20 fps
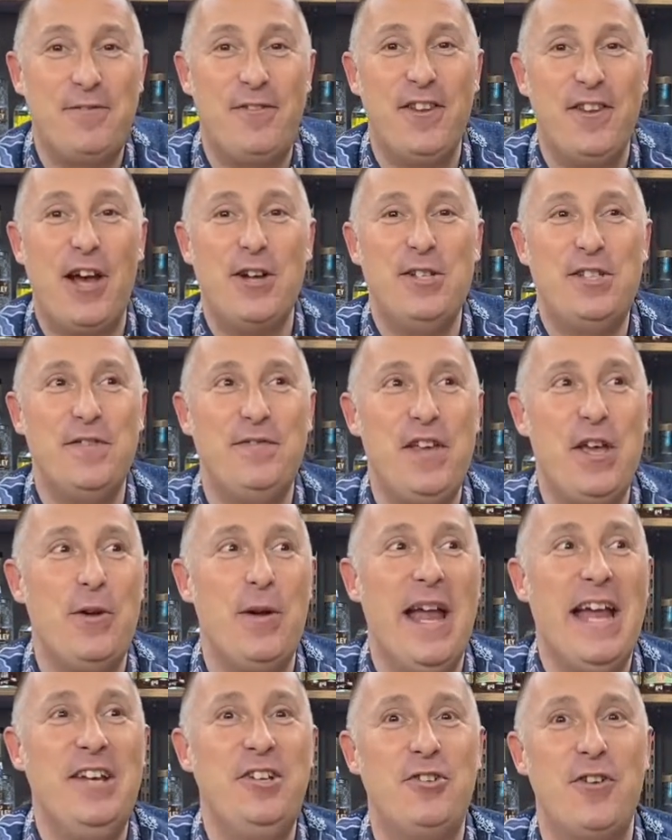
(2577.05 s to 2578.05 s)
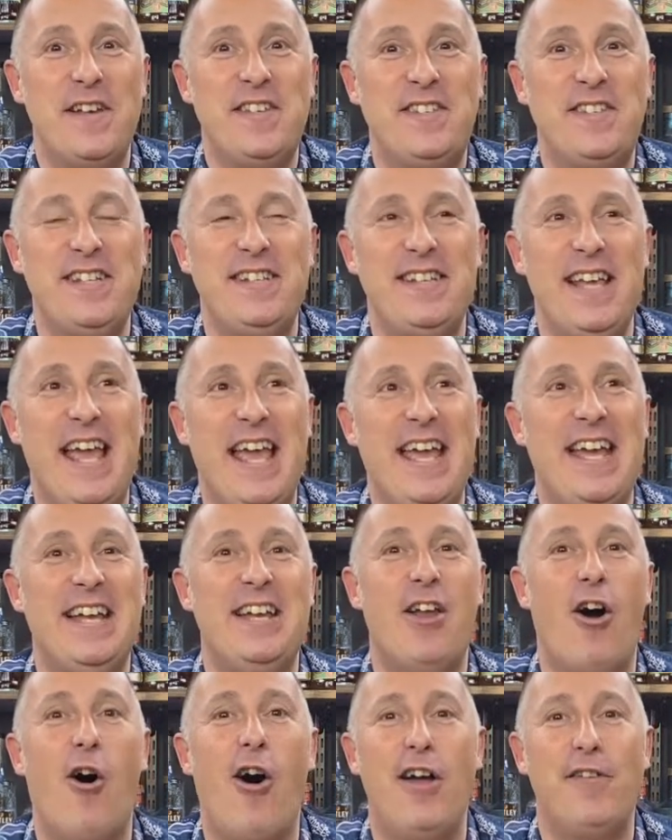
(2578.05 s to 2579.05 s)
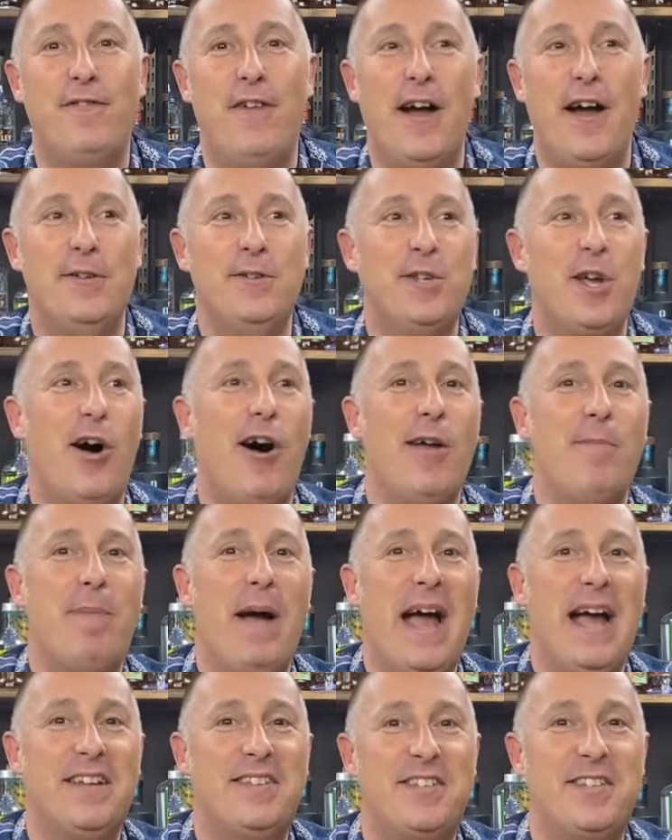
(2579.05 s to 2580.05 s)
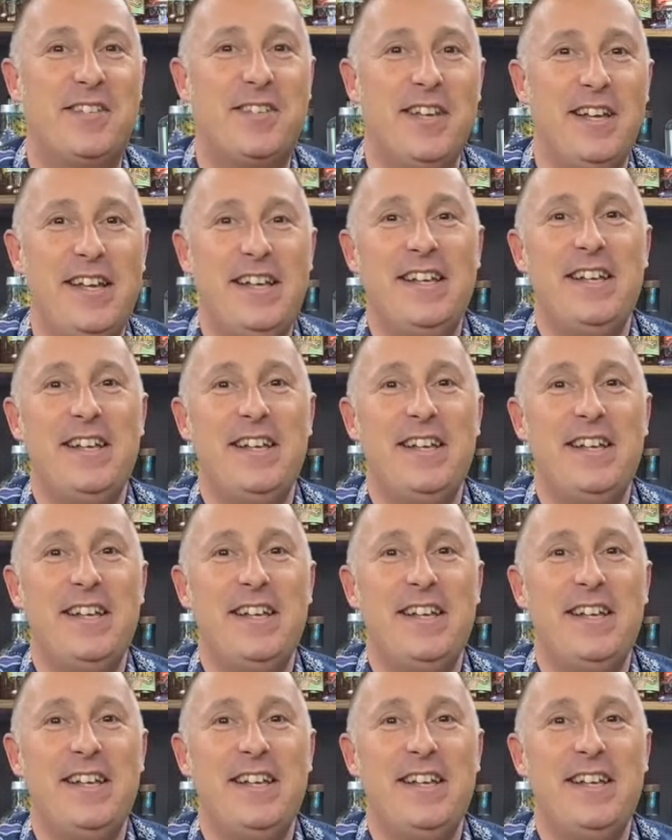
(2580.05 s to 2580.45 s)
For those of you interested in iPhones, iPads,